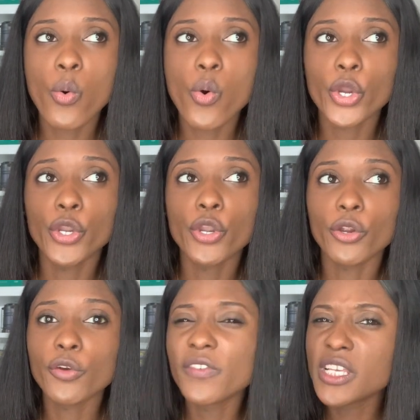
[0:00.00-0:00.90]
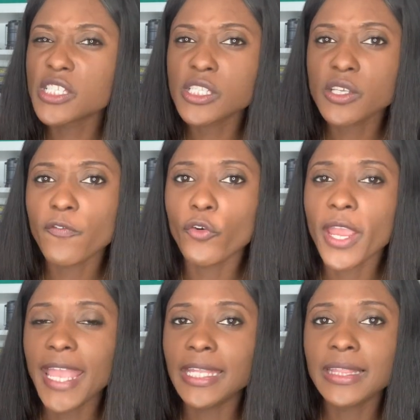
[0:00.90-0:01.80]
or nervous
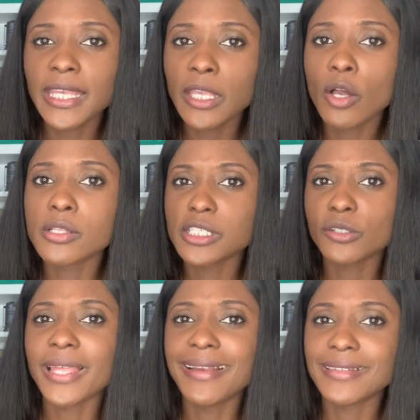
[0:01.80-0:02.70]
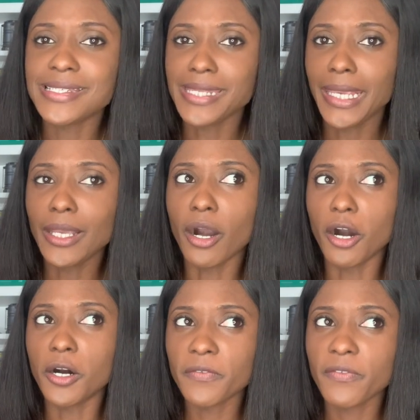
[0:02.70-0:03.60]
for anything until like the day
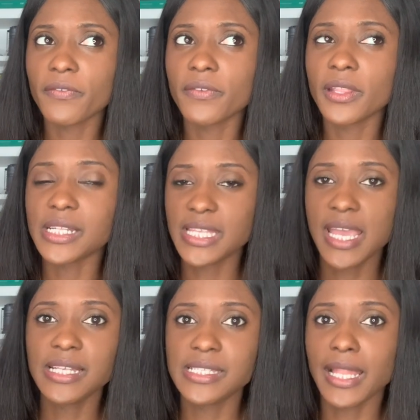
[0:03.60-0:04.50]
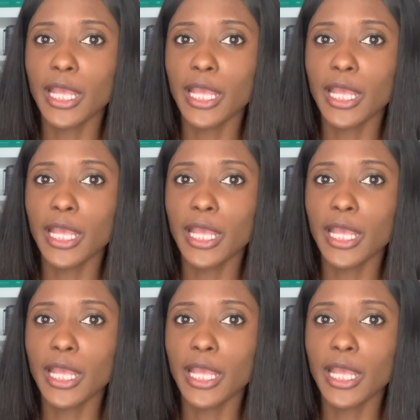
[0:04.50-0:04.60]
off the test,